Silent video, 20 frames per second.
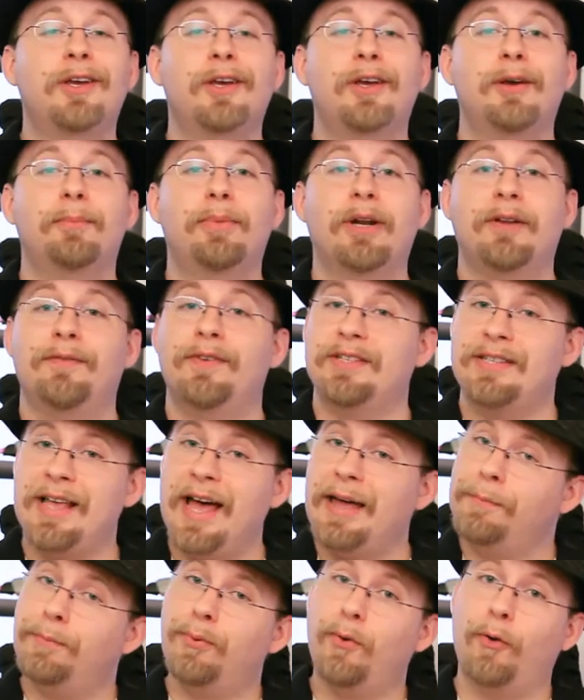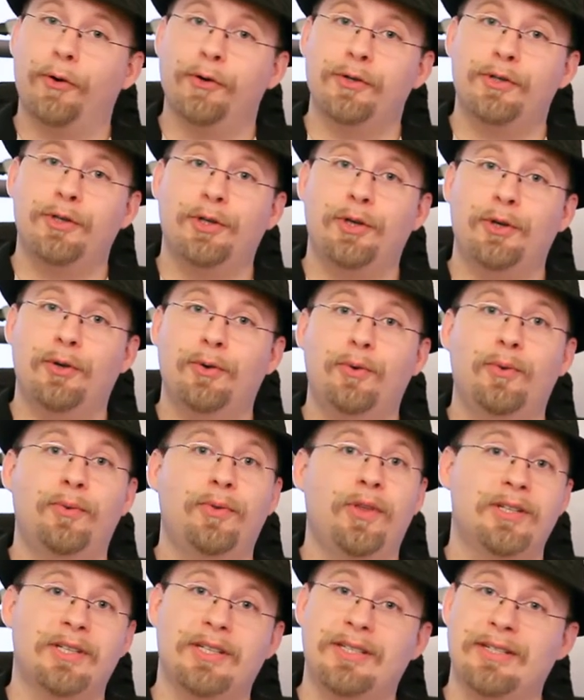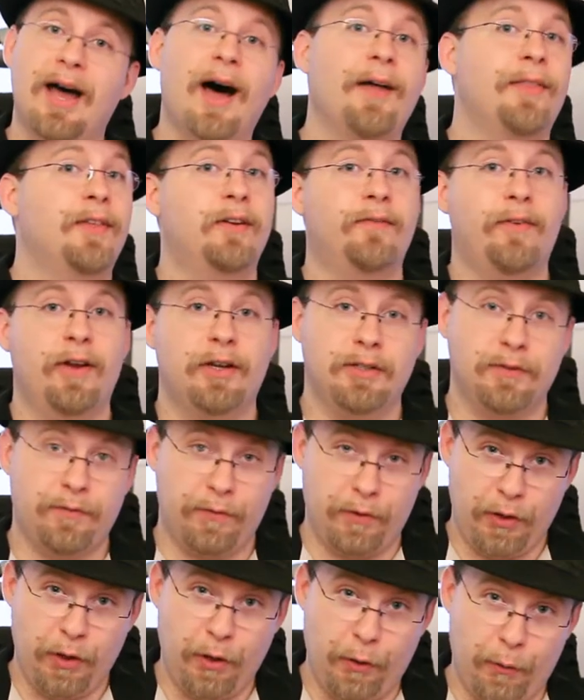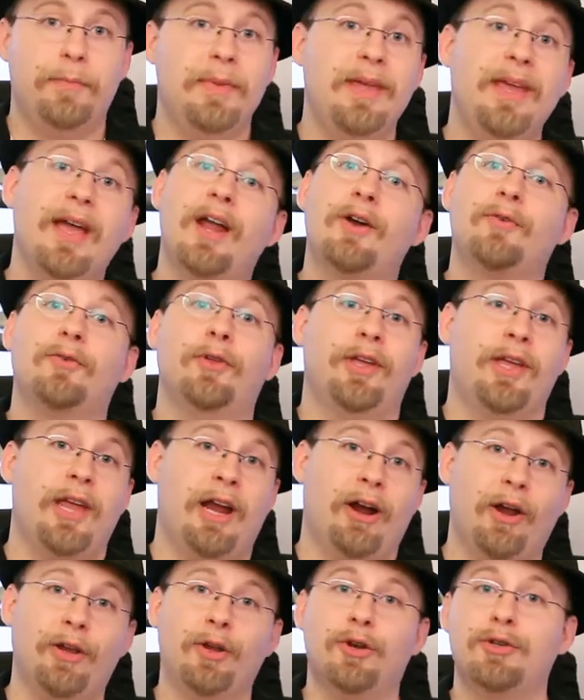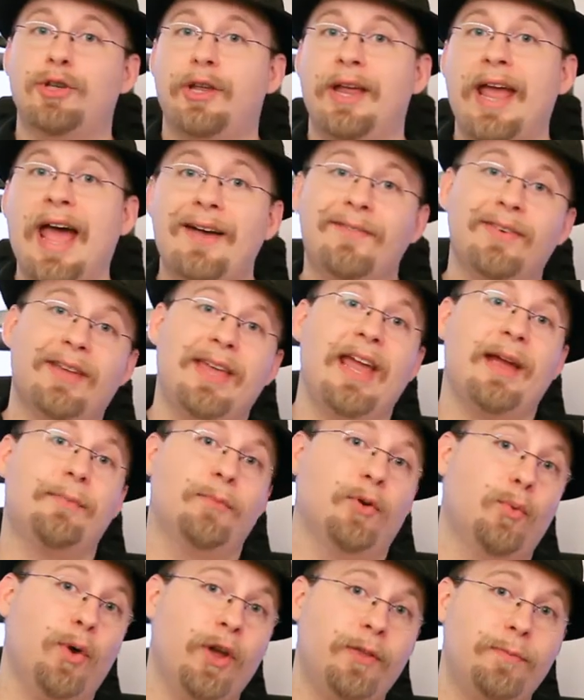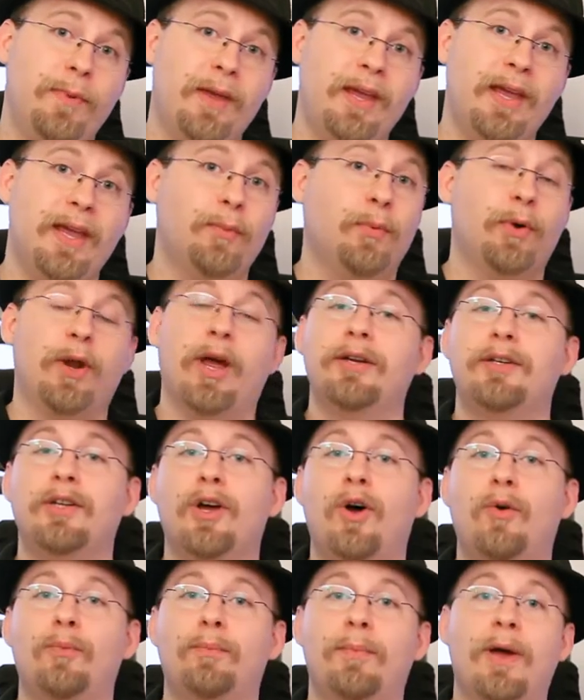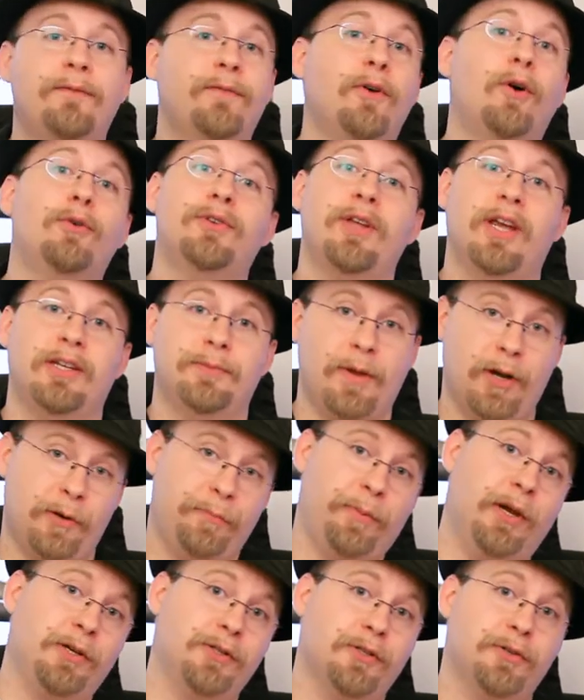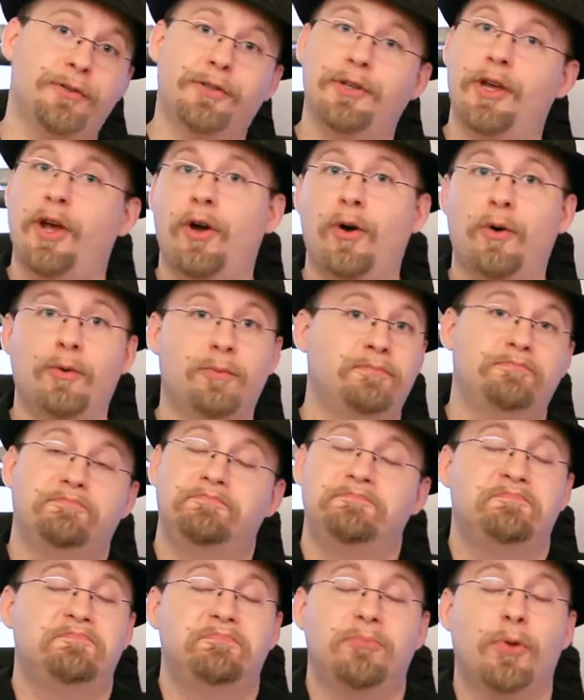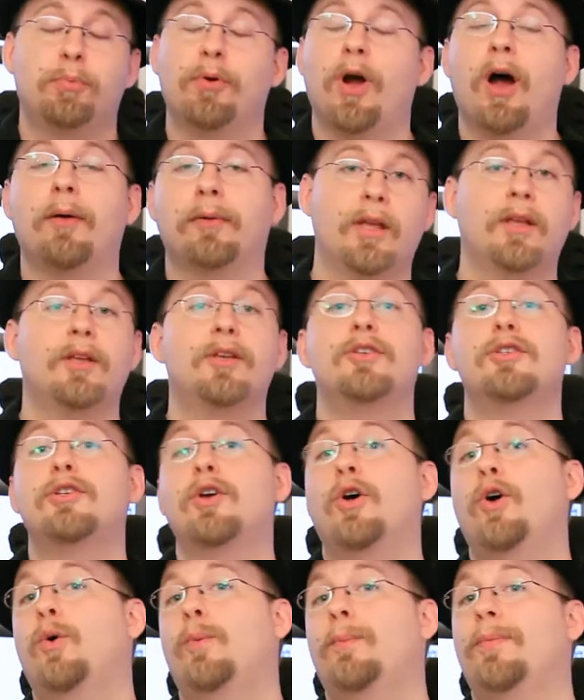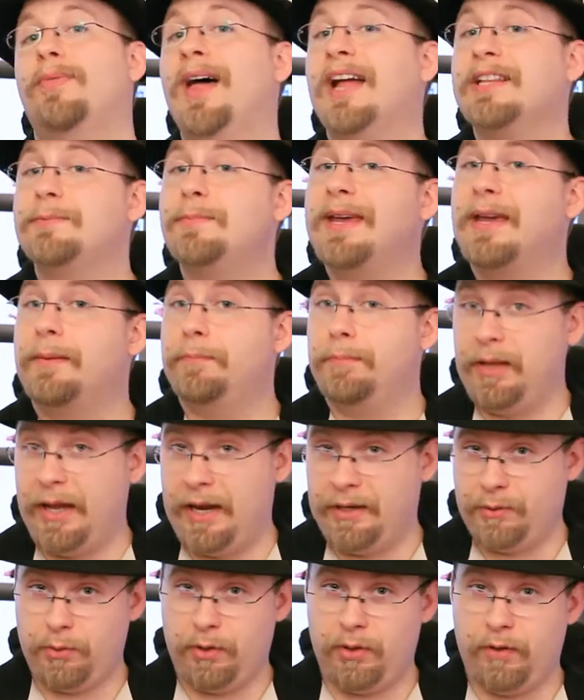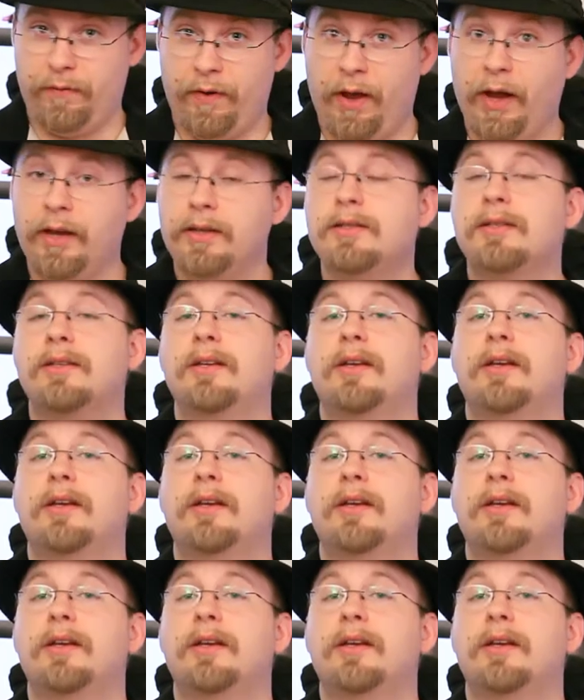but if it's that important to you, this is not the device for you. Me, I don't really care. I usually have a camera with me, and when I don't, my phone takes better pictures, so no problem. So that's my complaints with the device.